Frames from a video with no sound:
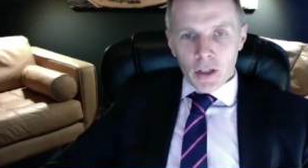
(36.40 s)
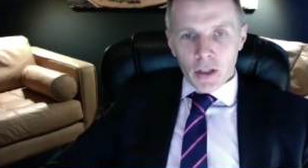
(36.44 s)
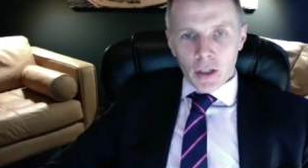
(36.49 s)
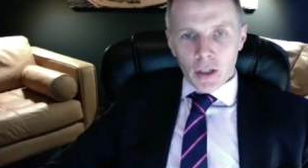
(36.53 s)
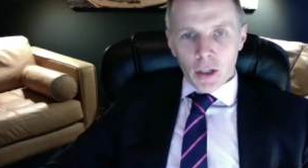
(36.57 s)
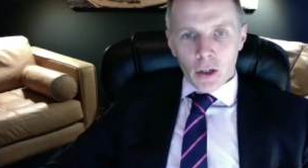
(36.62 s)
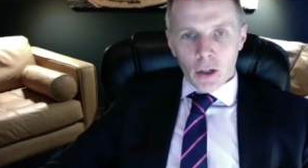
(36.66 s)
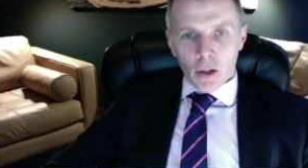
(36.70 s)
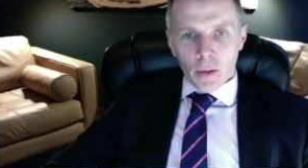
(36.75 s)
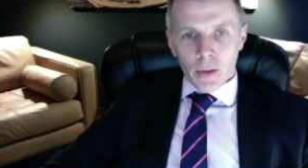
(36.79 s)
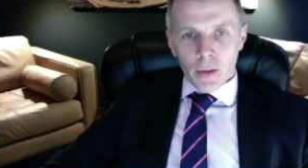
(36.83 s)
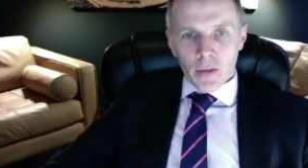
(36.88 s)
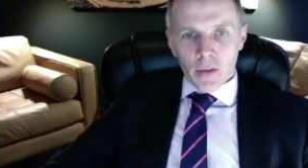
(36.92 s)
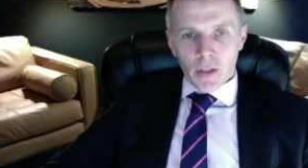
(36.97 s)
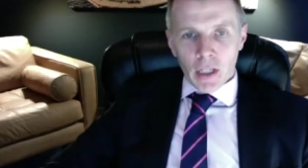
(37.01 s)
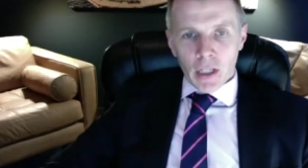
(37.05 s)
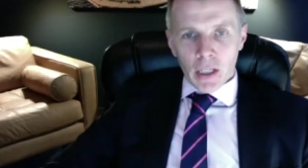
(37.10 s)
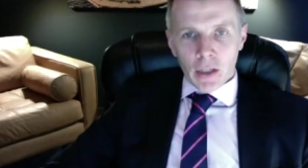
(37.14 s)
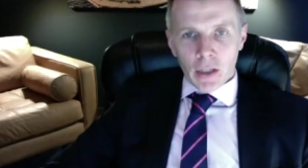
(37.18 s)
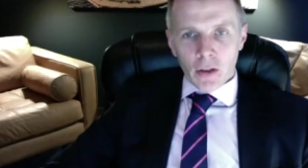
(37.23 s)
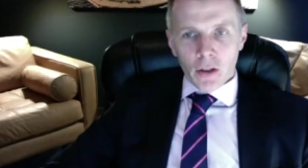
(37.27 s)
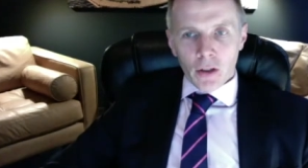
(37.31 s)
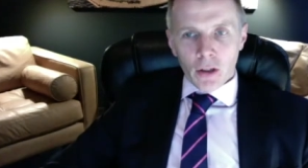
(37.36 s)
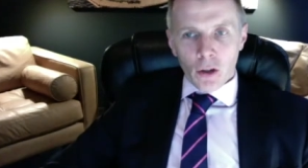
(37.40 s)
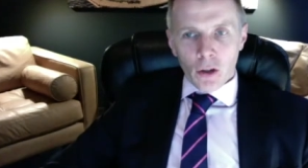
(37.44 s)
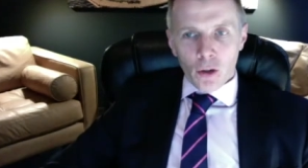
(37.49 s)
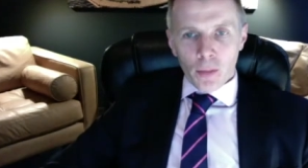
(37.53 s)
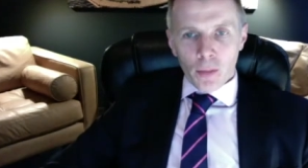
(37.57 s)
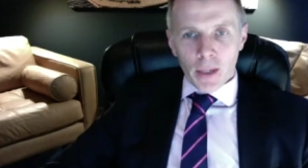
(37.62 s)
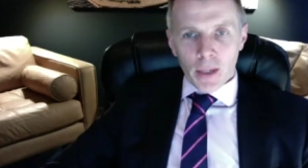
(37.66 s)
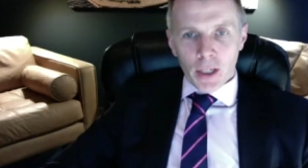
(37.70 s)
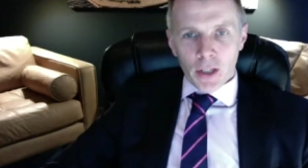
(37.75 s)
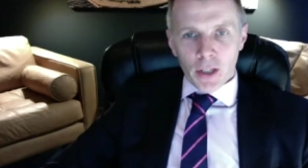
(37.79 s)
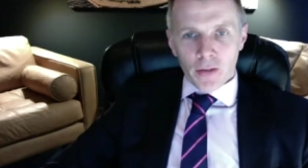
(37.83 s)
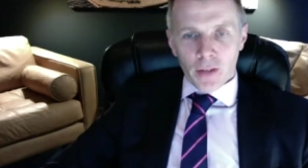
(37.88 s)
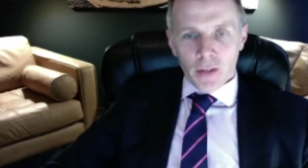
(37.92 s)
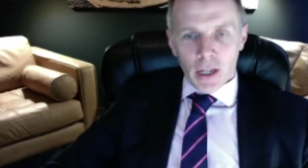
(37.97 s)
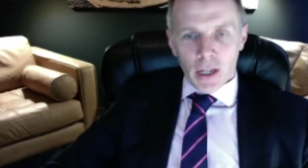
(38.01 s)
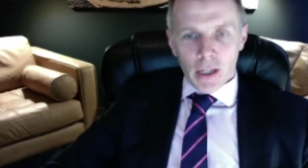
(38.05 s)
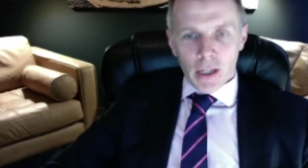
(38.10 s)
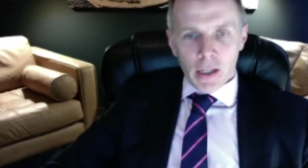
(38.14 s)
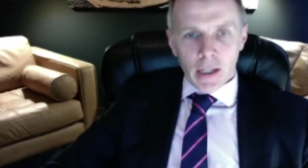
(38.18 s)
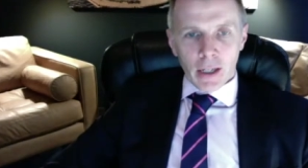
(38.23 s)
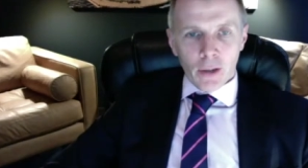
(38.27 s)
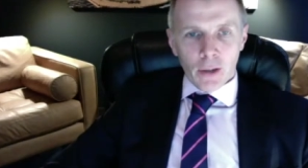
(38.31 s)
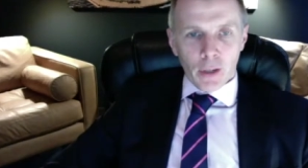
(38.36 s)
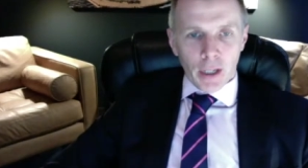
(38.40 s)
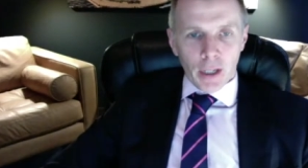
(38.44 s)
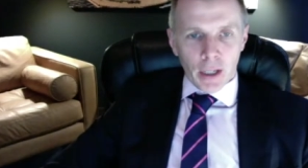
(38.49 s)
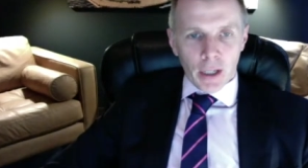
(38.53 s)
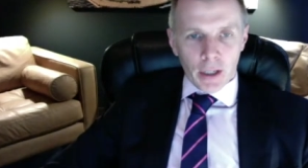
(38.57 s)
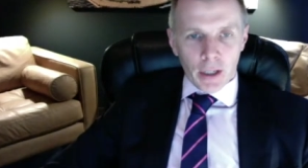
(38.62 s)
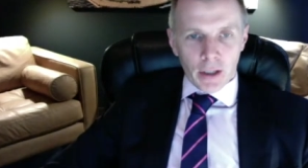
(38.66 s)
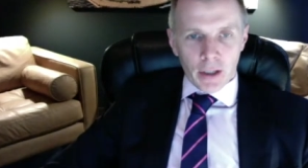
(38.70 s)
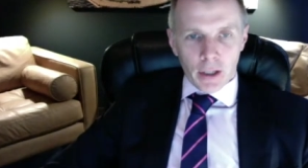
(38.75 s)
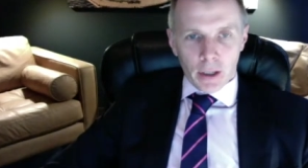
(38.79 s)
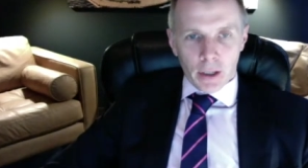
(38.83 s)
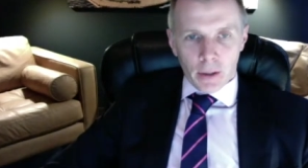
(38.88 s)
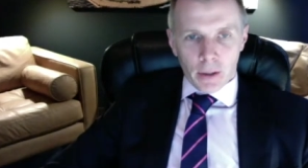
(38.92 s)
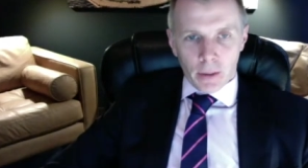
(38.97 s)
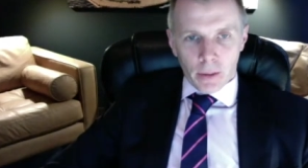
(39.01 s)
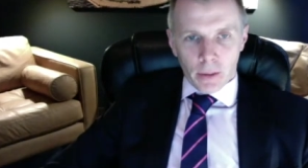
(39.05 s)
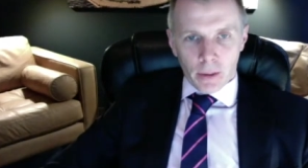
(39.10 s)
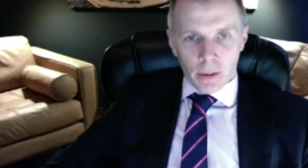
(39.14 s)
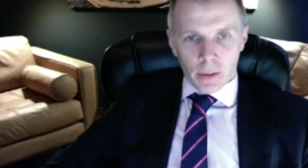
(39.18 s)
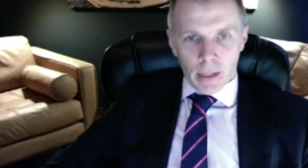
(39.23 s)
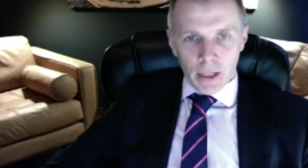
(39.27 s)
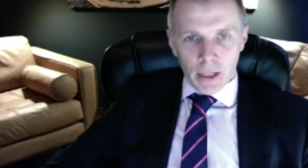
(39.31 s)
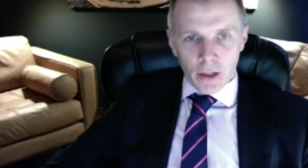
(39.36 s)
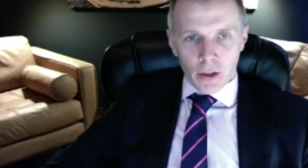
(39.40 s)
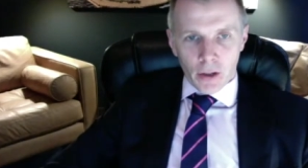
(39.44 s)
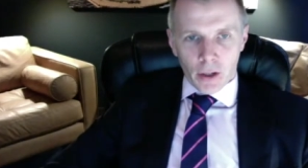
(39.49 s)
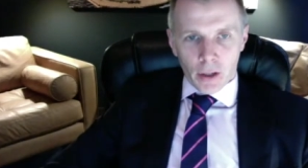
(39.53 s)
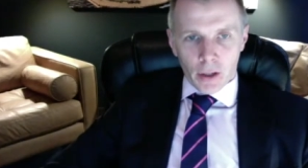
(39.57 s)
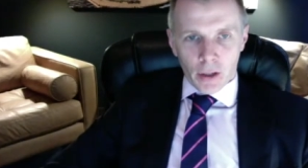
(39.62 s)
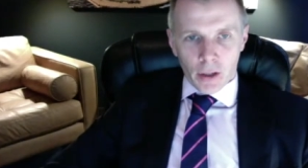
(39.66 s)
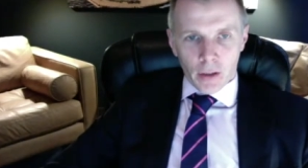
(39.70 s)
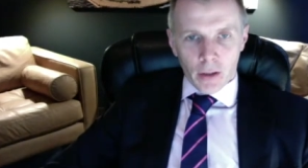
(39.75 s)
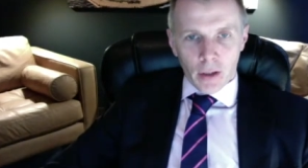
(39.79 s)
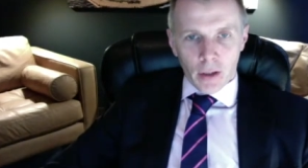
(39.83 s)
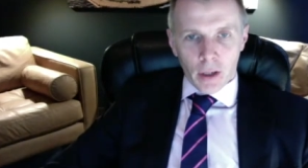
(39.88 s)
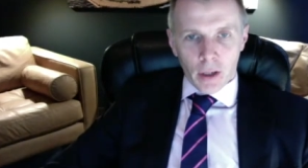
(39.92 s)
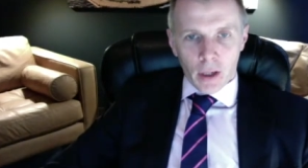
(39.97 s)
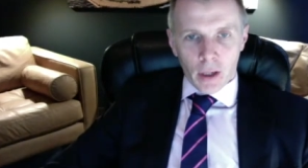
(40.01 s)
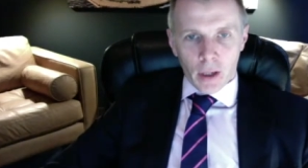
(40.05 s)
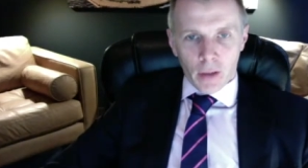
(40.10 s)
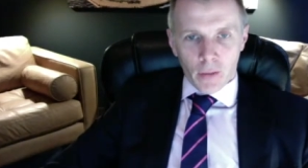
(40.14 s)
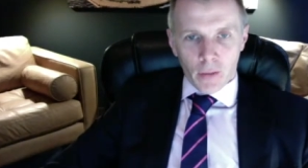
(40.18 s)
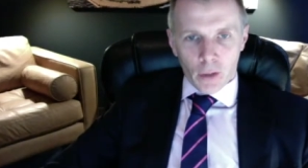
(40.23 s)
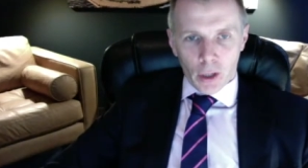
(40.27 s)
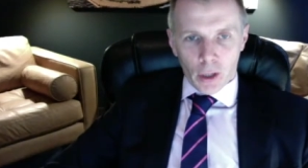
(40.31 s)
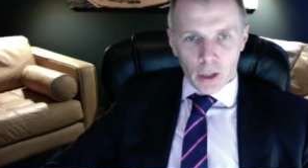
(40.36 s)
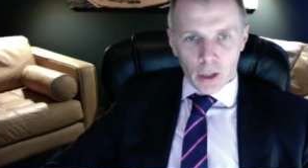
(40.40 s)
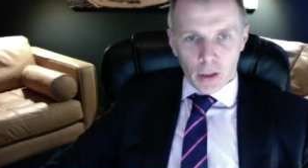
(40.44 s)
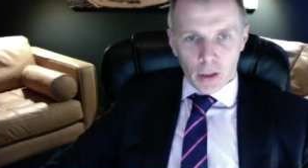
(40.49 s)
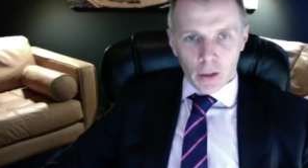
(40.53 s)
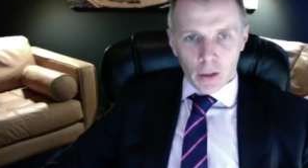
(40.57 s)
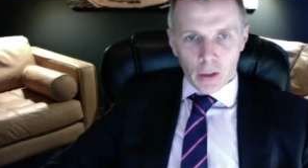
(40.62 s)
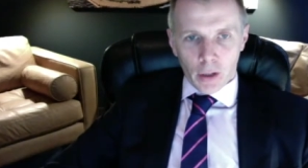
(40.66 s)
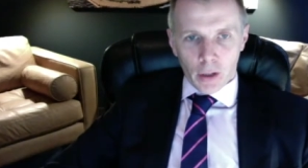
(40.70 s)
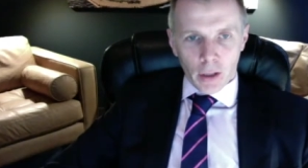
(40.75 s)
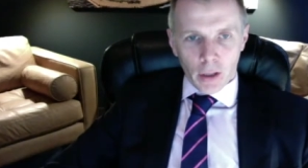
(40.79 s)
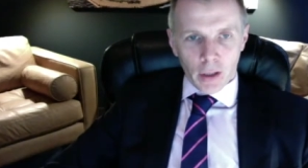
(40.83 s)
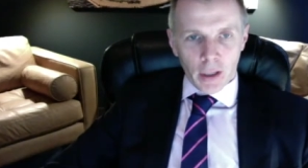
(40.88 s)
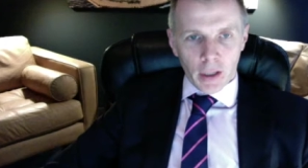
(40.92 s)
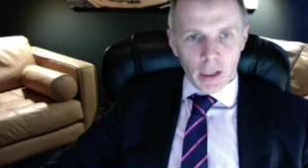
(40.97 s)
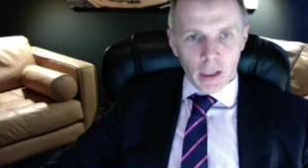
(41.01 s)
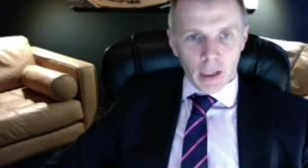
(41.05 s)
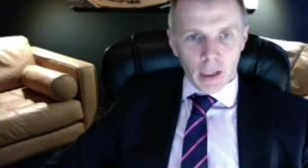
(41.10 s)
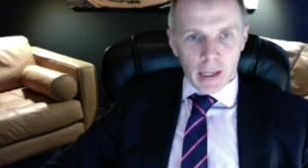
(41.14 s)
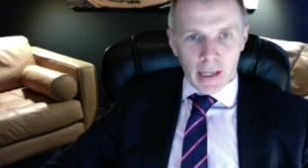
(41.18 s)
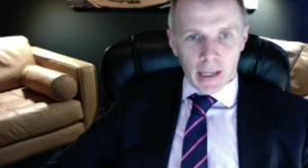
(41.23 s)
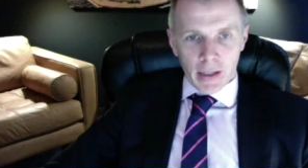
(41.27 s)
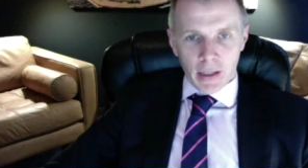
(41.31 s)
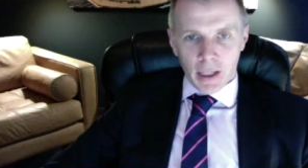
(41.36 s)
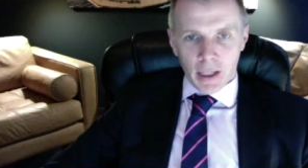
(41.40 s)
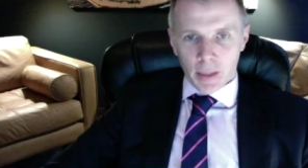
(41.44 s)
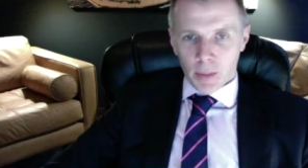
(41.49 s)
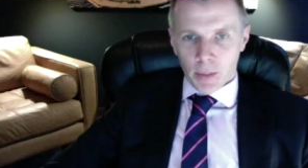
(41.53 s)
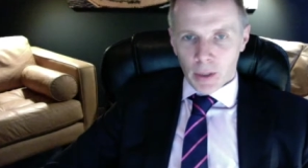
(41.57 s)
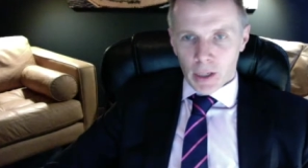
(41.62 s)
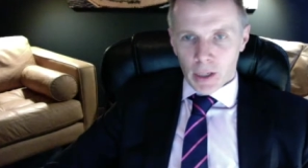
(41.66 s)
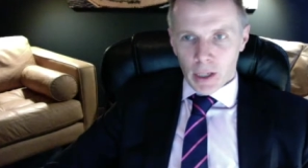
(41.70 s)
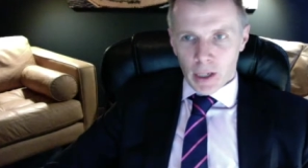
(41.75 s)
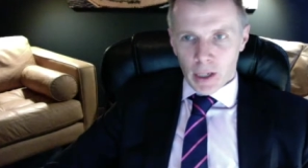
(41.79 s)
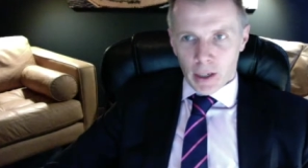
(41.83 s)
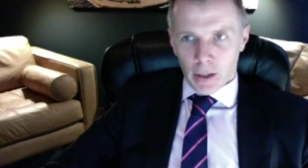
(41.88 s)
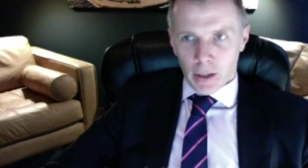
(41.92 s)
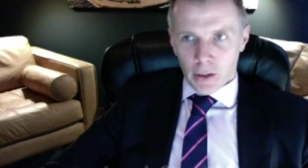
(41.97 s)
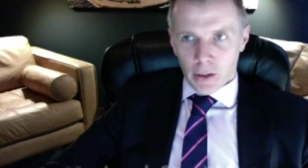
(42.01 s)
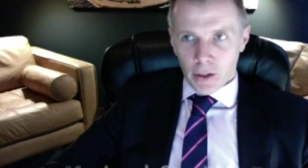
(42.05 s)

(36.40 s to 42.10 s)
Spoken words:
We've seen so much funding going into the restaurant vertical in the last couple of years.